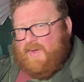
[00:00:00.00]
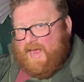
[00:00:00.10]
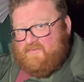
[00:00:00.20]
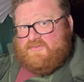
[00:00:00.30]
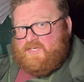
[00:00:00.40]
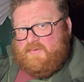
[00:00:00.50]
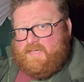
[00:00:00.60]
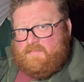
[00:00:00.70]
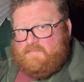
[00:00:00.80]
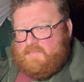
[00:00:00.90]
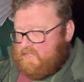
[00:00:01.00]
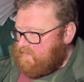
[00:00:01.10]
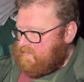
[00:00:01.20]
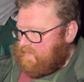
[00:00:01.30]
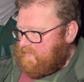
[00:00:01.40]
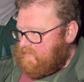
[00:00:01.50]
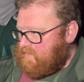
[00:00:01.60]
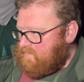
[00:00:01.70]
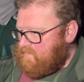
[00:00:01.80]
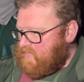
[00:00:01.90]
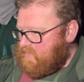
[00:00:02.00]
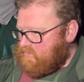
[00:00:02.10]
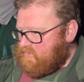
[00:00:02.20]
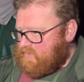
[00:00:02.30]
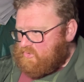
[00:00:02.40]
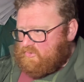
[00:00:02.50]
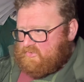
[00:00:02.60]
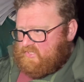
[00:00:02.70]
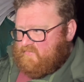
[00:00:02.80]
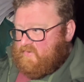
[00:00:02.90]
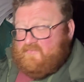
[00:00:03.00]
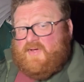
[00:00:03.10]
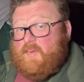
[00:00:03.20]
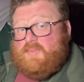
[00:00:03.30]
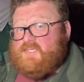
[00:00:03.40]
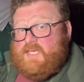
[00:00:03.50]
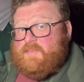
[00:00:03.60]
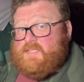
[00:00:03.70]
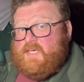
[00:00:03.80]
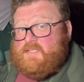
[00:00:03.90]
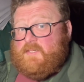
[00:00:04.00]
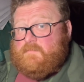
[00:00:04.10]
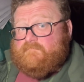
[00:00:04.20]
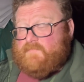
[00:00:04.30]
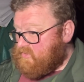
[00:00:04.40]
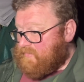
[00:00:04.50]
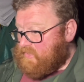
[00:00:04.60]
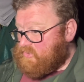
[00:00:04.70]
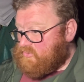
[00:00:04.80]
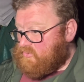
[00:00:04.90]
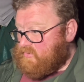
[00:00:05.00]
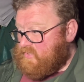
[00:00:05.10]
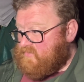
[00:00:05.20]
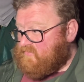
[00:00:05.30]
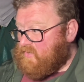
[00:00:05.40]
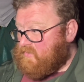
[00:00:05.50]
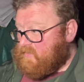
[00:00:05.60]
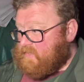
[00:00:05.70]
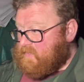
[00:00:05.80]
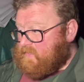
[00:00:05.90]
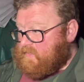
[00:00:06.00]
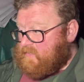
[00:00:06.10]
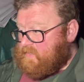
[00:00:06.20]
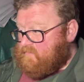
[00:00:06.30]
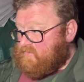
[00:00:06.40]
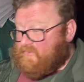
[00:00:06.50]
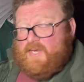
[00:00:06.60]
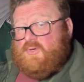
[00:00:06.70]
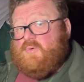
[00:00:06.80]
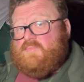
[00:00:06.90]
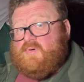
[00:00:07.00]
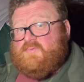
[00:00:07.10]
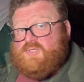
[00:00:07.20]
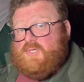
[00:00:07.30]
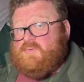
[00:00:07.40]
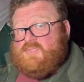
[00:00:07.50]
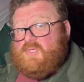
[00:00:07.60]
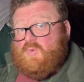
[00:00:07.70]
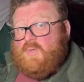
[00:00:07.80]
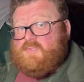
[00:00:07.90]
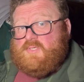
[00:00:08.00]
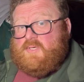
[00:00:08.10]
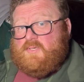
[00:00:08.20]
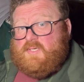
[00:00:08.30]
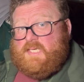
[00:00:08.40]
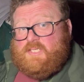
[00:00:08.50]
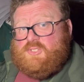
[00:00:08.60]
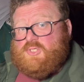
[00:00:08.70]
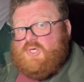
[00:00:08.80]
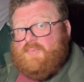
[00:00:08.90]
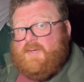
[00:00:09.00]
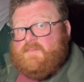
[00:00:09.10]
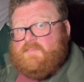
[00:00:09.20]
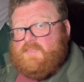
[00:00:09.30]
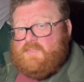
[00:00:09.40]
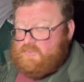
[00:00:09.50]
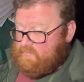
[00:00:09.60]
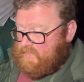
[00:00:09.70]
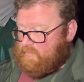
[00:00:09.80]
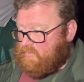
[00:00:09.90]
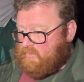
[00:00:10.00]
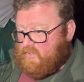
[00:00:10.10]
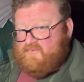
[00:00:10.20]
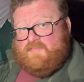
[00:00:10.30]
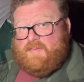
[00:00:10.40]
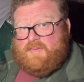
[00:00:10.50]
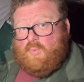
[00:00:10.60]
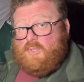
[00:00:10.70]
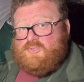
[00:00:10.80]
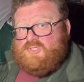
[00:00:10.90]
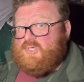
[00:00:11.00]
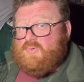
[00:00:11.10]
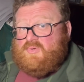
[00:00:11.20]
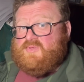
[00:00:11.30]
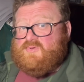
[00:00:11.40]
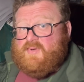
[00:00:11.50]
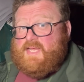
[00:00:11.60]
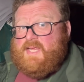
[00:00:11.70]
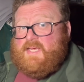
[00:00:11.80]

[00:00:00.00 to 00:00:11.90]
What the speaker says: have to do it. It just ensures that you've got viable seed potato, to make sure that you've got the right number of shoots that you want on each tuber. Some people will go for maybe 1, 2 or 3